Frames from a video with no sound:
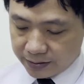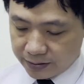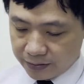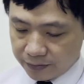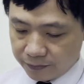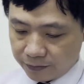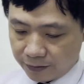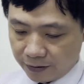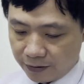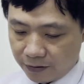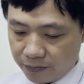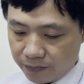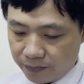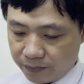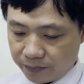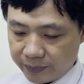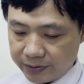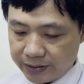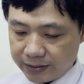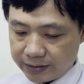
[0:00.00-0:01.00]

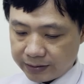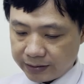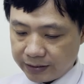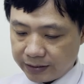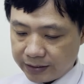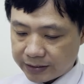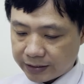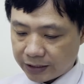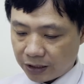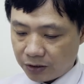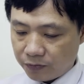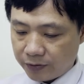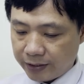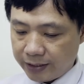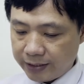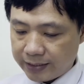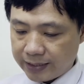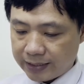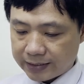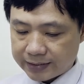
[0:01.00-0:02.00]
from the
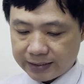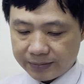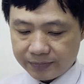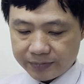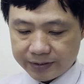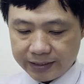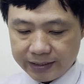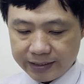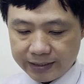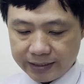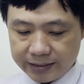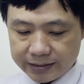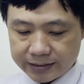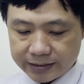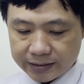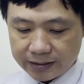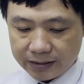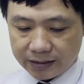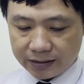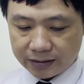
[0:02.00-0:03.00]
discovery that something is
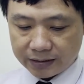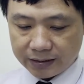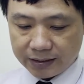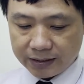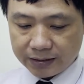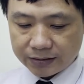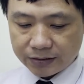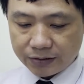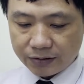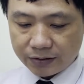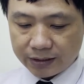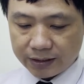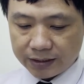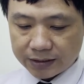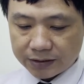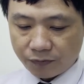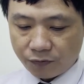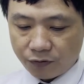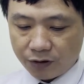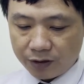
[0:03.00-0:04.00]
not as good
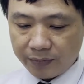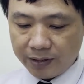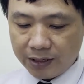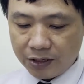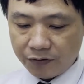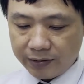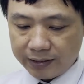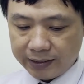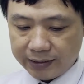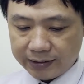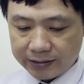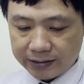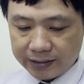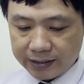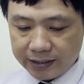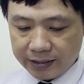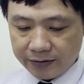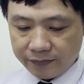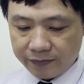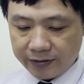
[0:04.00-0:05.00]
as one believe in it.
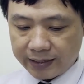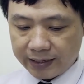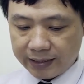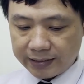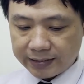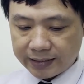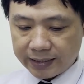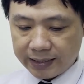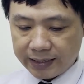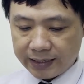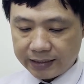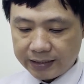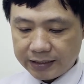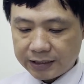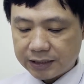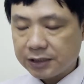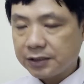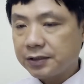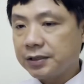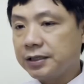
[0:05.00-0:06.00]
We can say
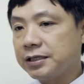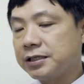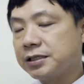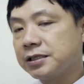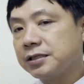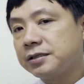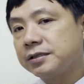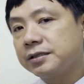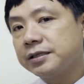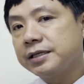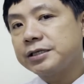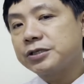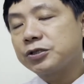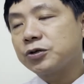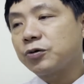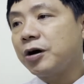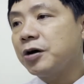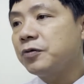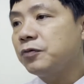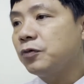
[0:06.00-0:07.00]
this
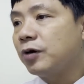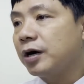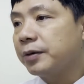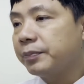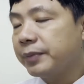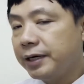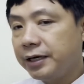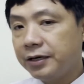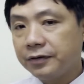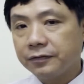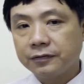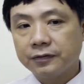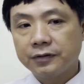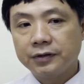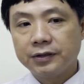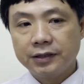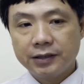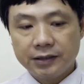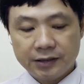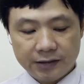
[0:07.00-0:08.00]
destroy one belief.
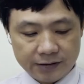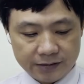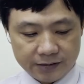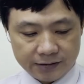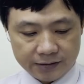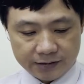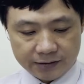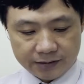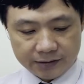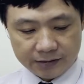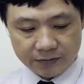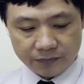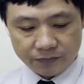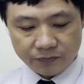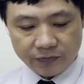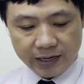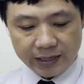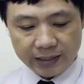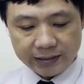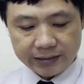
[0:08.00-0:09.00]

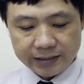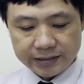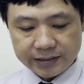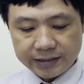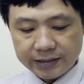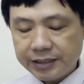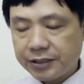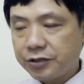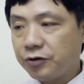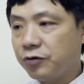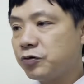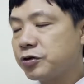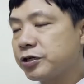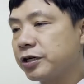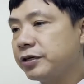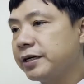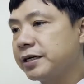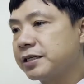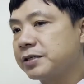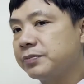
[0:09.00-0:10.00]
When it is
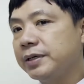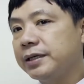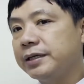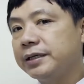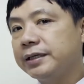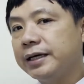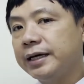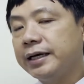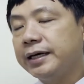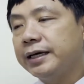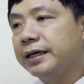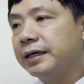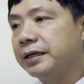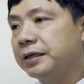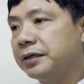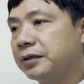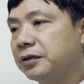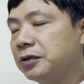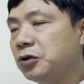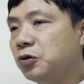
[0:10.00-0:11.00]
disillusion, that means they
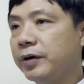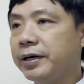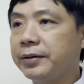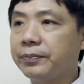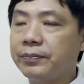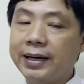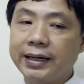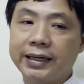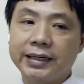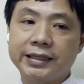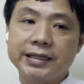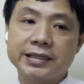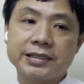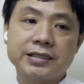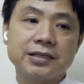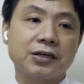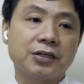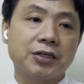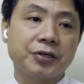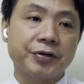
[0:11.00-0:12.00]
do it, but it is
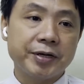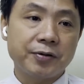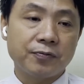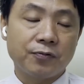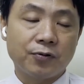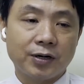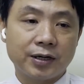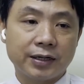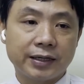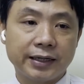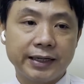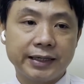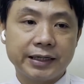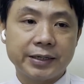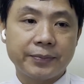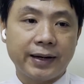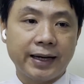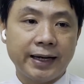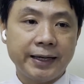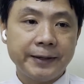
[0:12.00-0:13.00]
not the real one. In
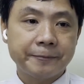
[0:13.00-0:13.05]
Khmer,